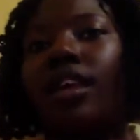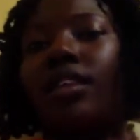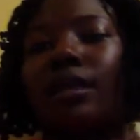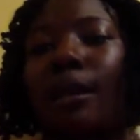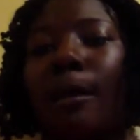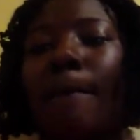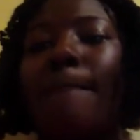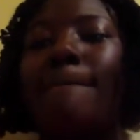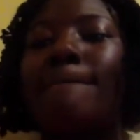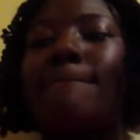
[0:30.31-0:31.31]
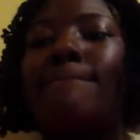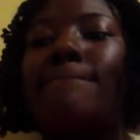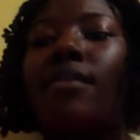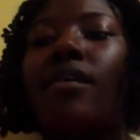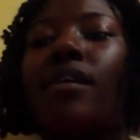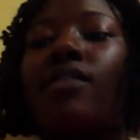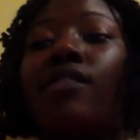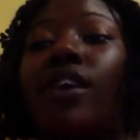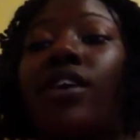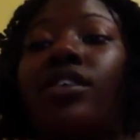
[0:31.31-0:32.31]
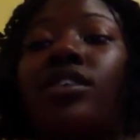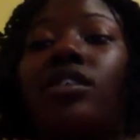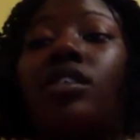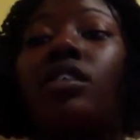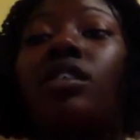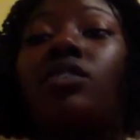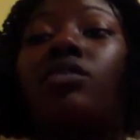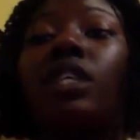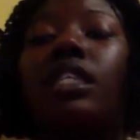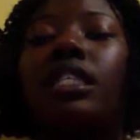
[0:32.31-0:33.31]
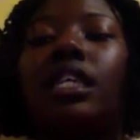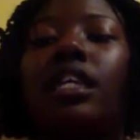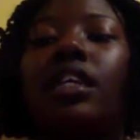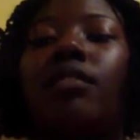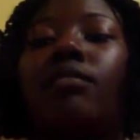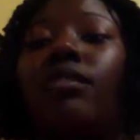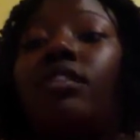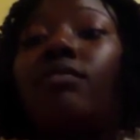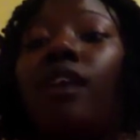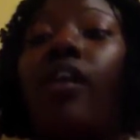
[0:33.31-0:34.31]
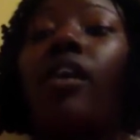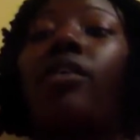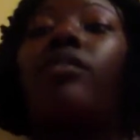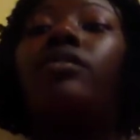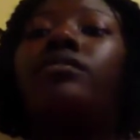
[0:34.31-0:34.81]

So first, we see the Prince of Morocco,